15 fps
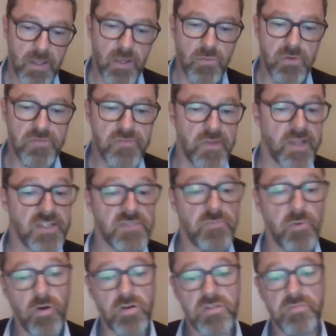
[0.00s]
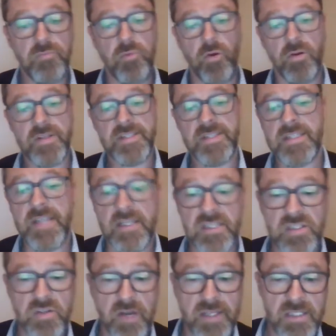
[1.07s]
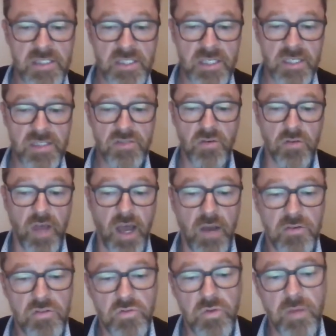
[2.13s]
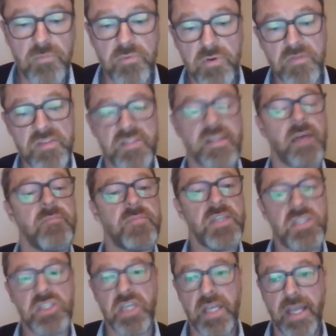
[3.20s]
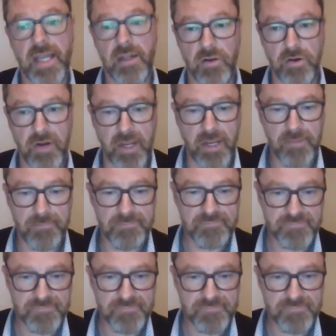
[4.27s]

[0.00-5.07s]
we've explored policies and strategies on how to improve STEM teaching and learning.